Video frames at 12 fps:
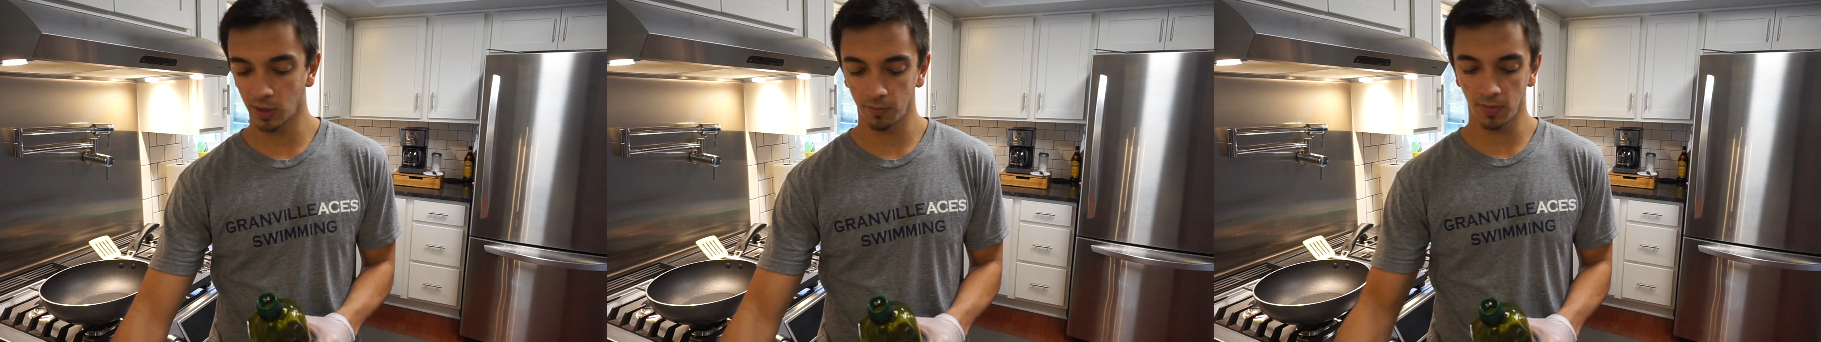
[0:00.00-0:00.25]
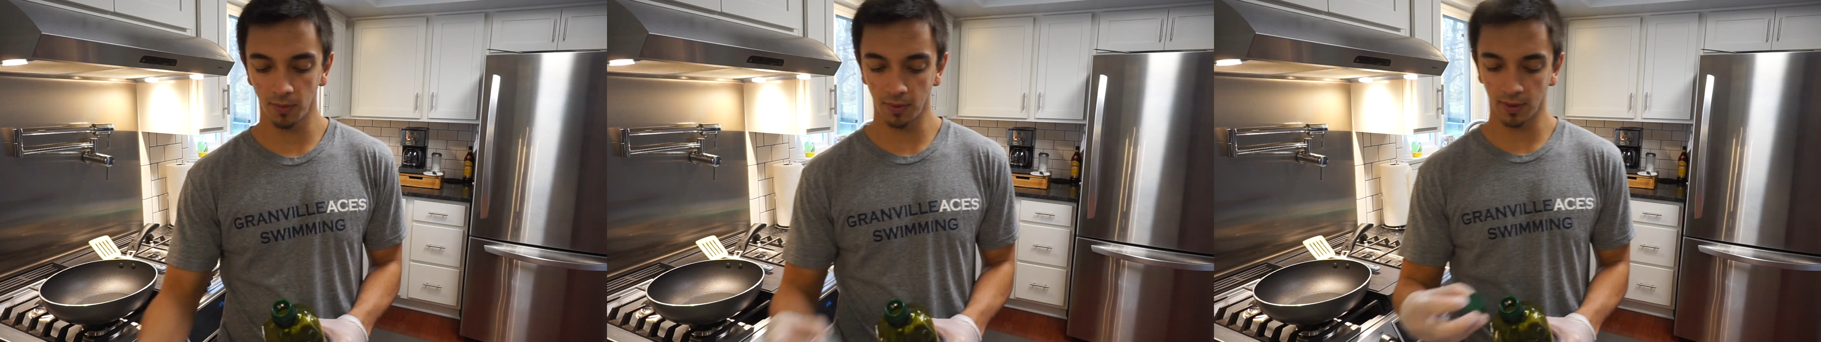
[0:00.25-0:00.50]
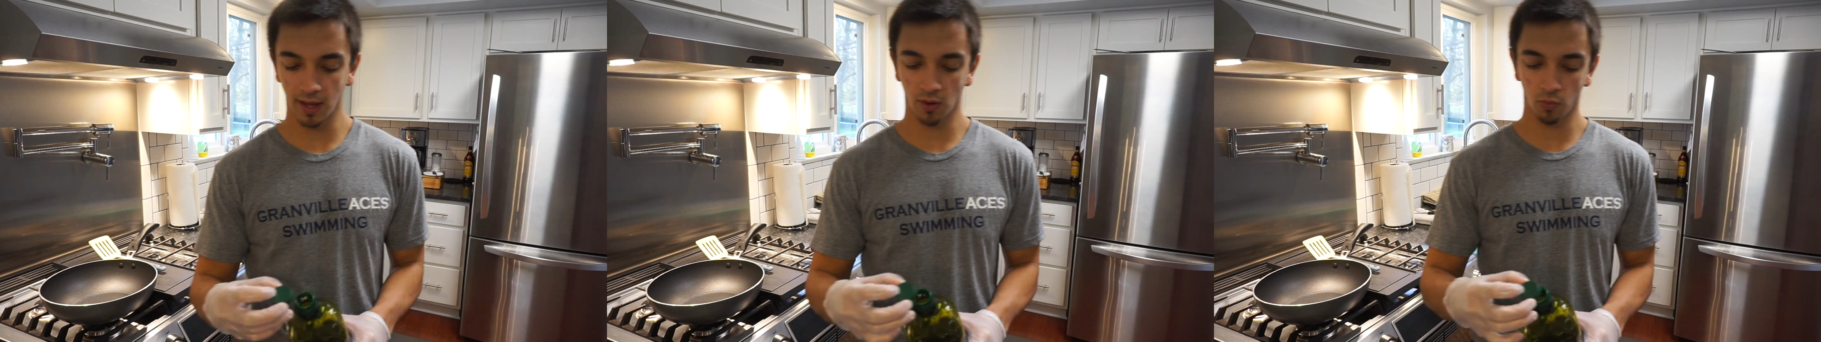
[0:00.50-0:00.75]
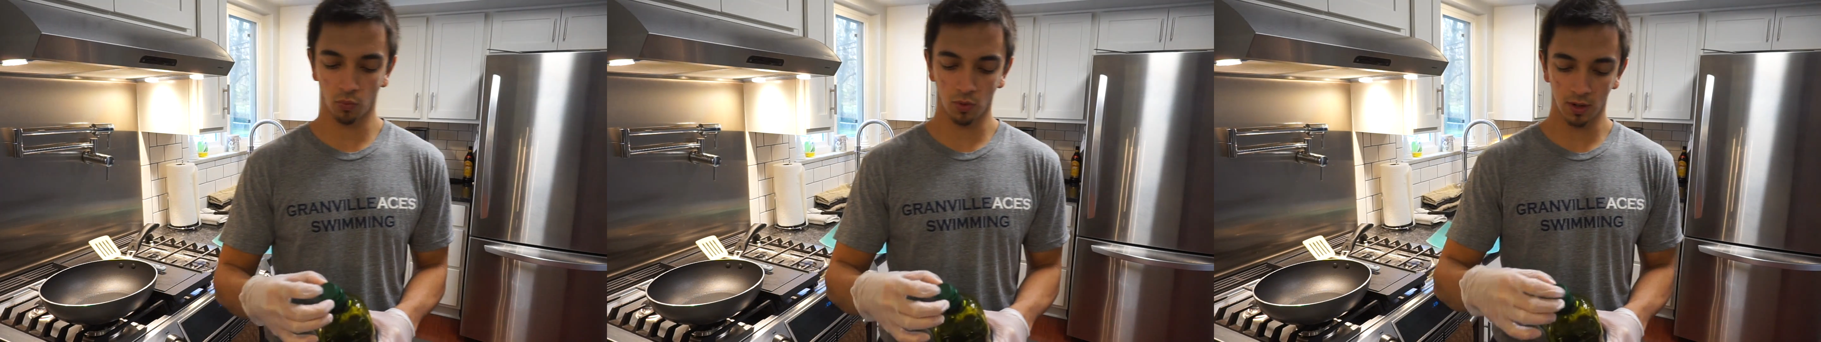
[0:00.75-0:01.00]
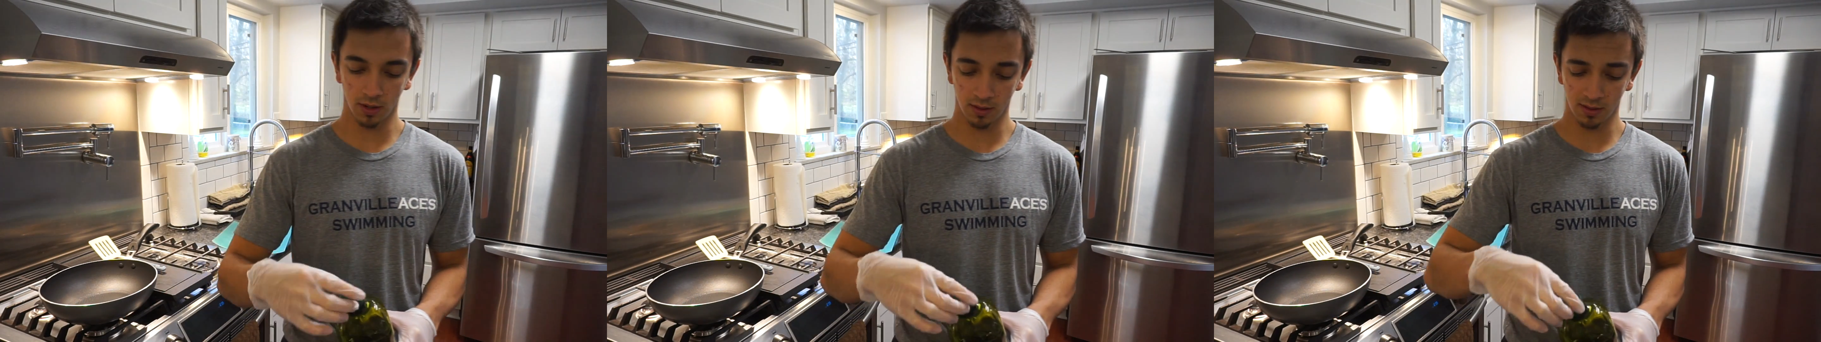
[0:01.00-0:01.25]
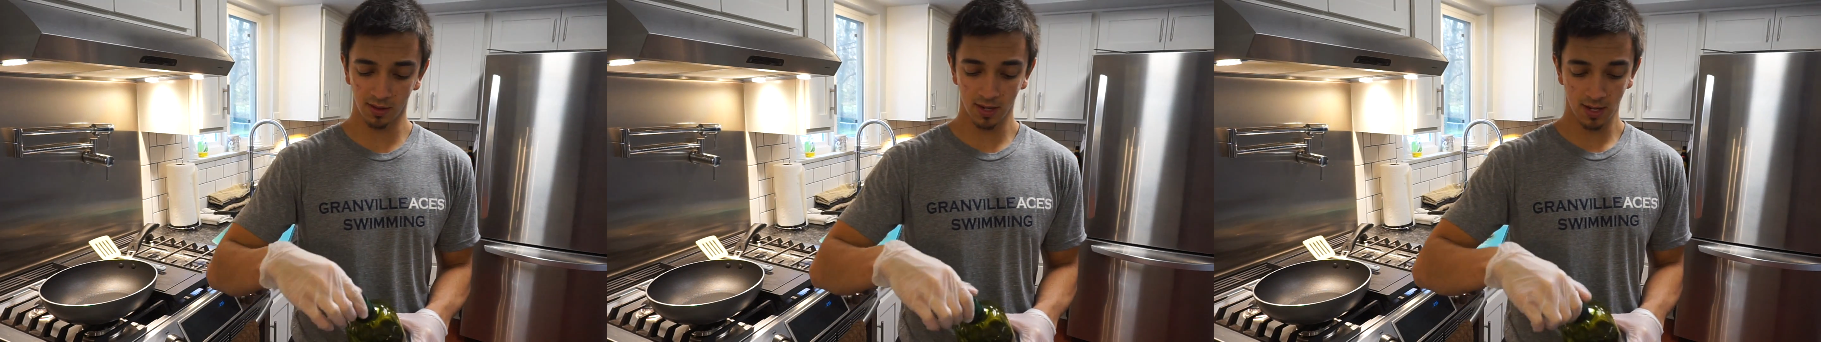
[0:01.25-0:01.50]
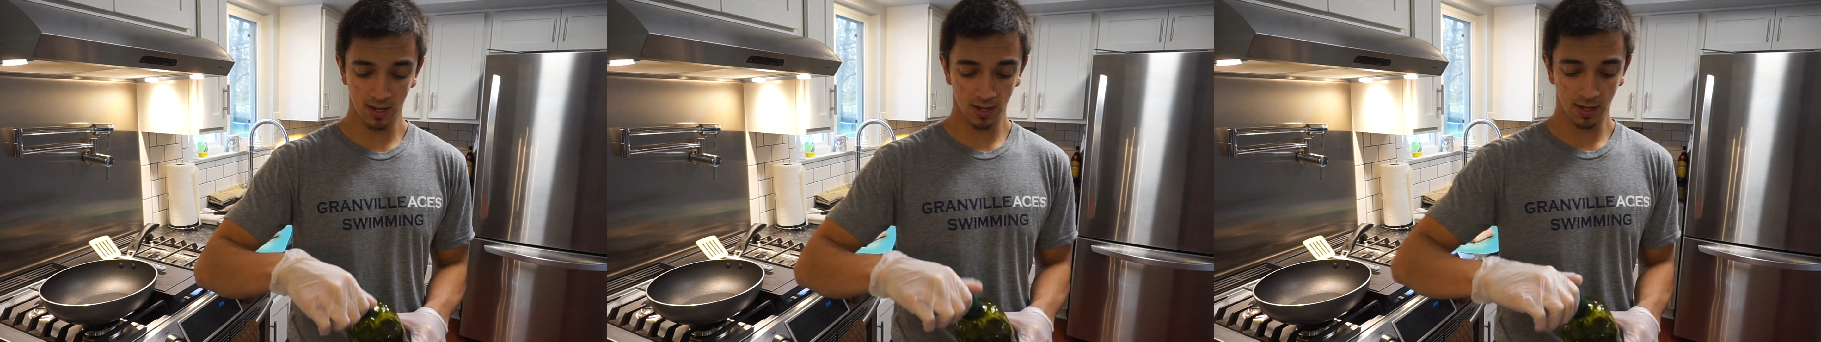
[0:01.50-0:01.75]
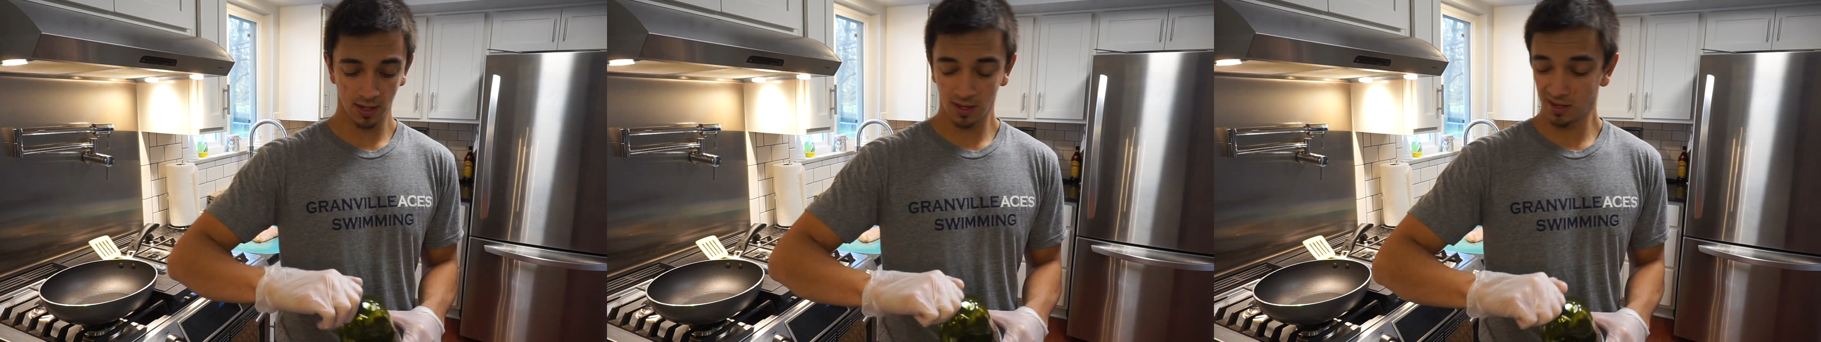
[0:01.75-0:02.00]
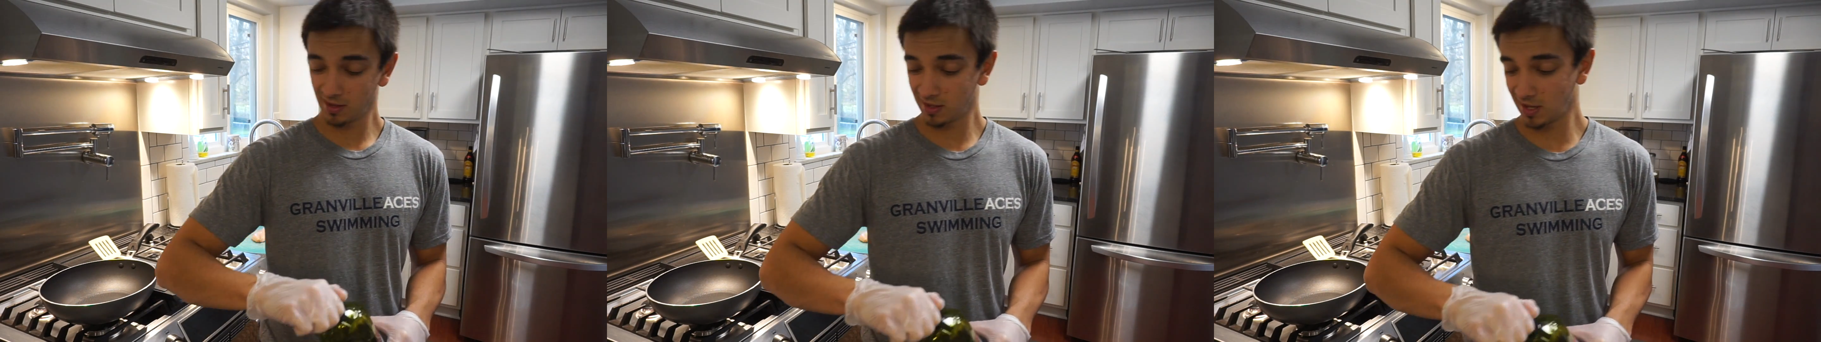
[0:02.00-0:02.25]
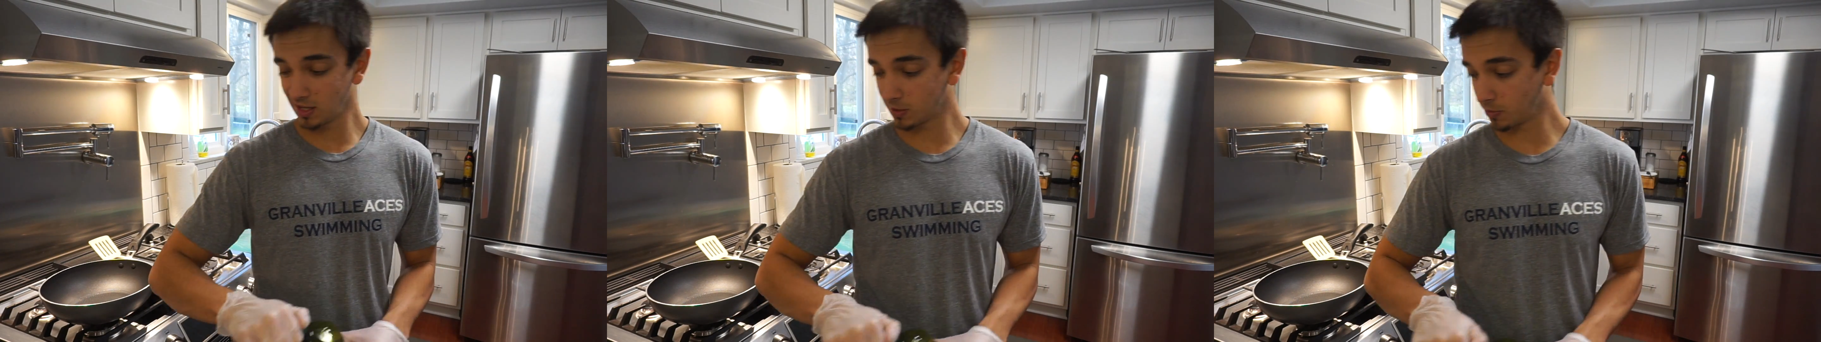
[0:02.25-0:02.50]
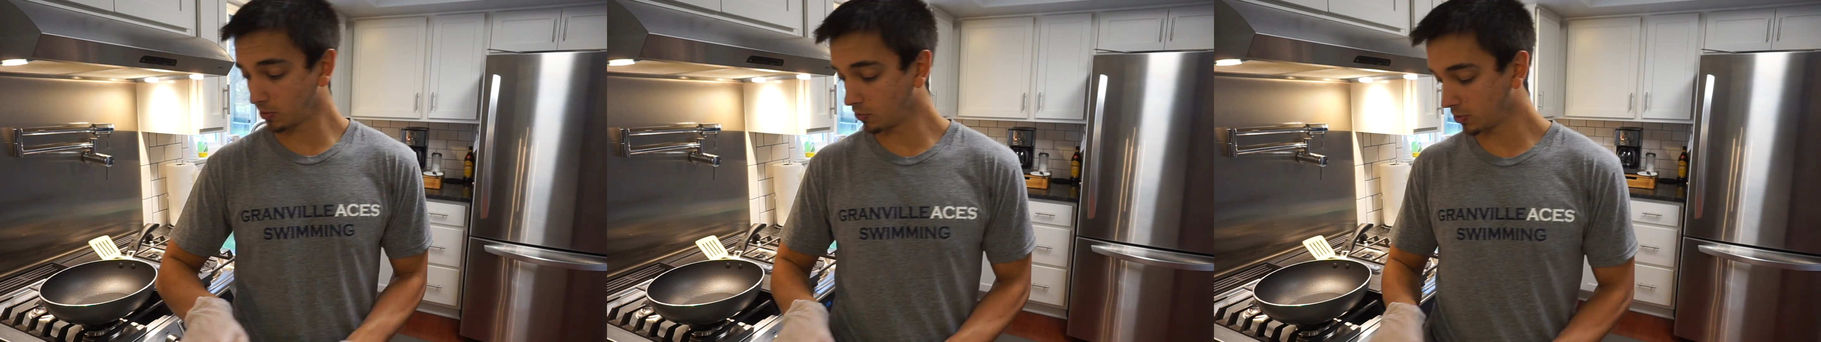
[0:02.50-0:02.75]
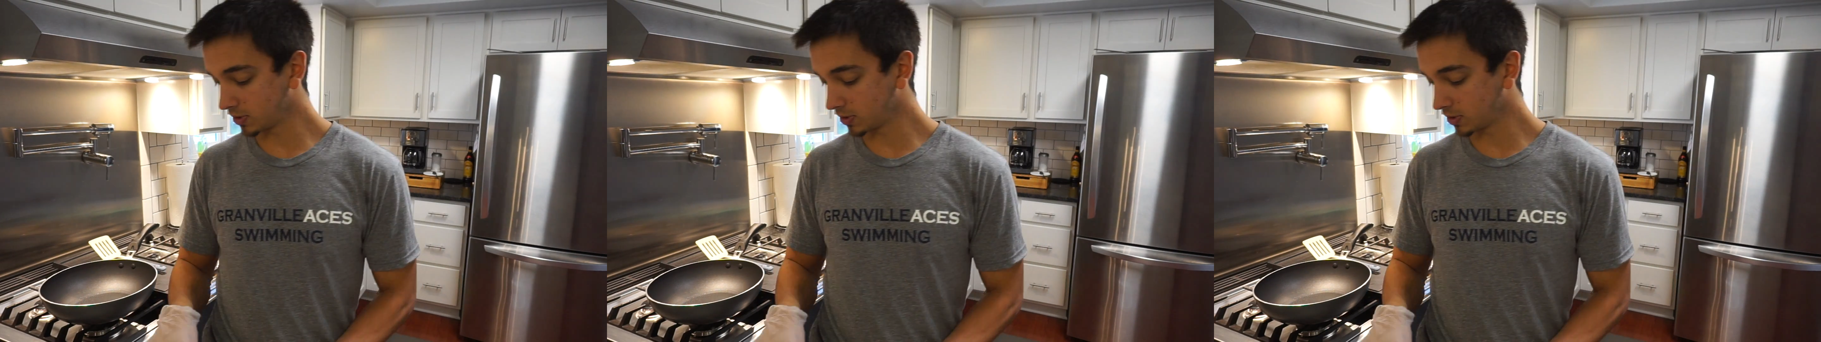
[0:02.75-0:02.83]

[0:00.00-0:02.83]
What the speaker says: maybe like 1 teaspoon,